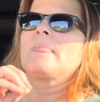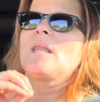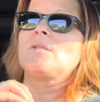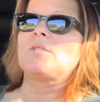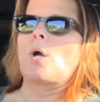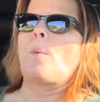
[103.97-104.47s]

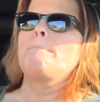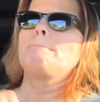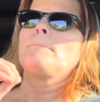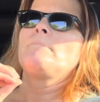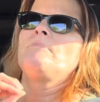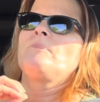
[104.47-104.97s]
So
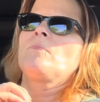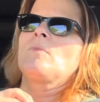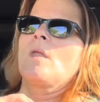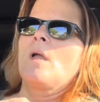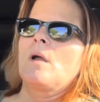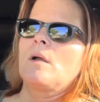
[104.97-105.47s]

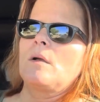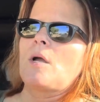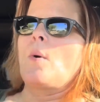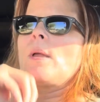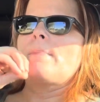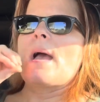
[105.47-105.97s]

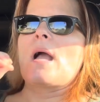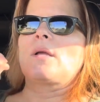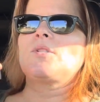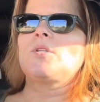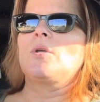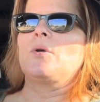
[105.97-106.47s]
going
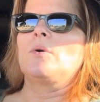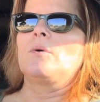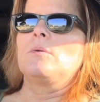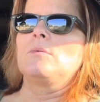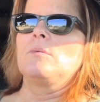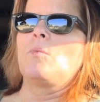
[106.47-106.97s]
back
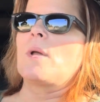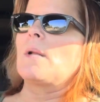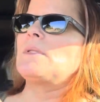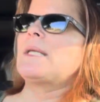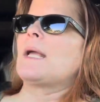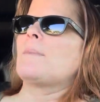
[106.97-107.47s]
to what
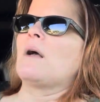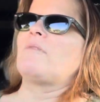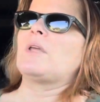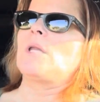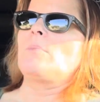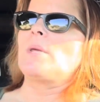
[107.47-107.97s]
I'm saying about
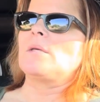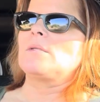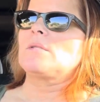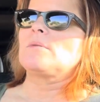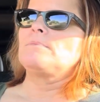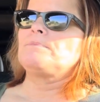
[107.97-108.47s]
VDPs.